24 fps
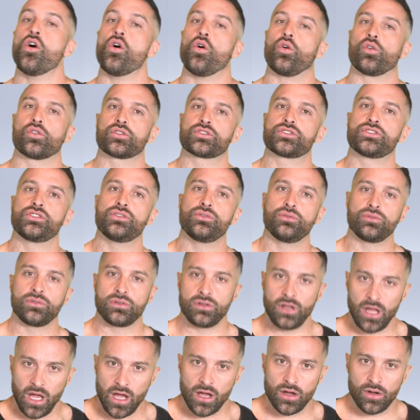or too
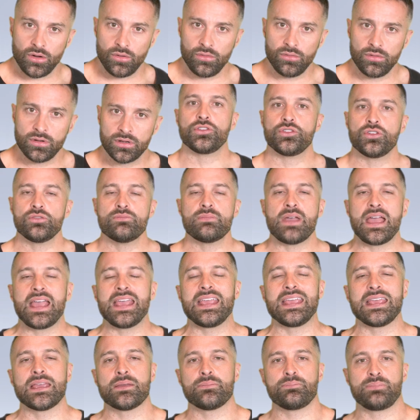low, you
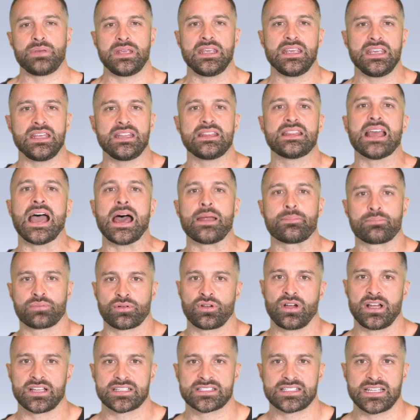may impede that
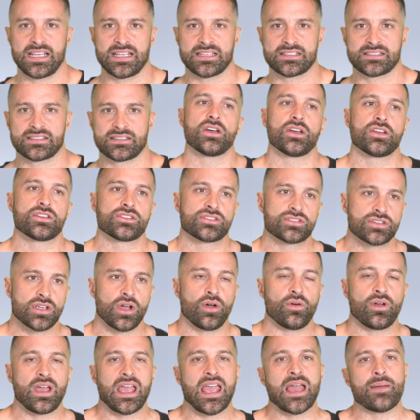process.
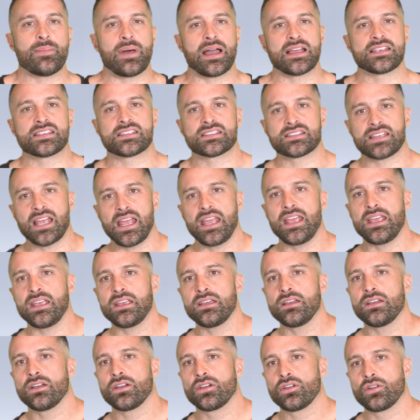So am I
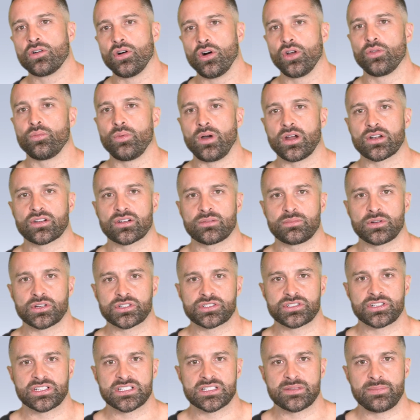saying cold water
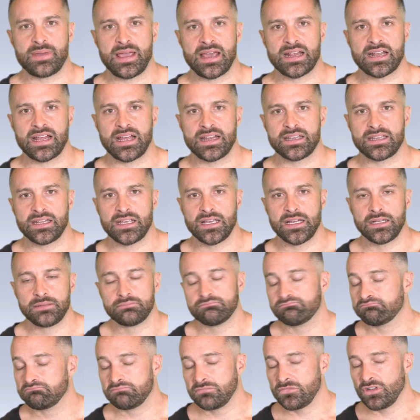immersion is a bad idea?
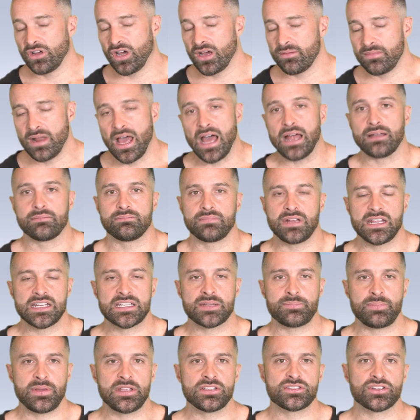No, I'm not. It
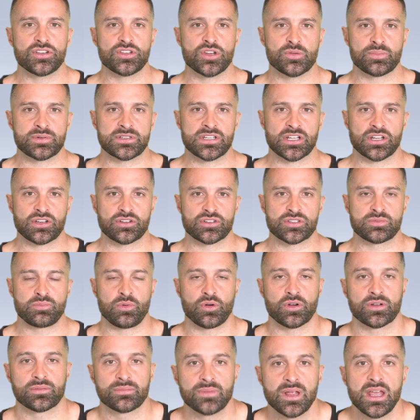depends on your particular
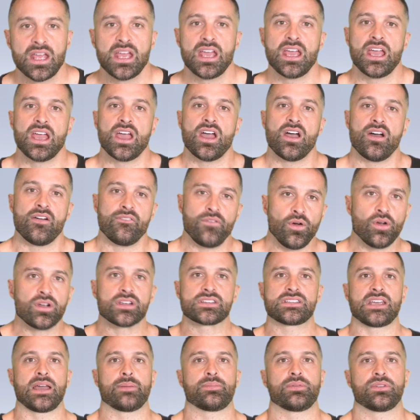sport. For
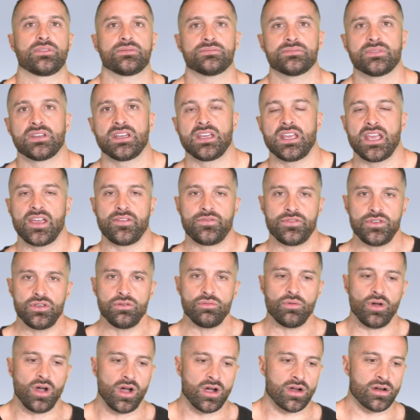example, if
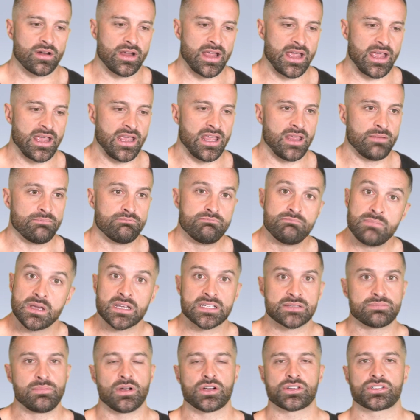you are a
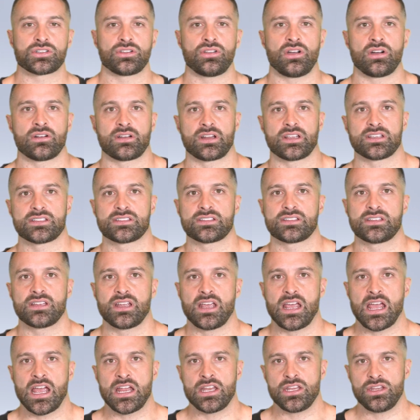mixed martial artist
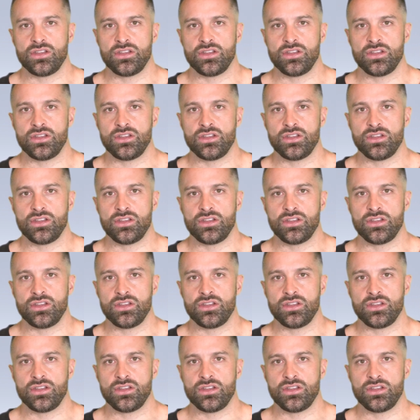and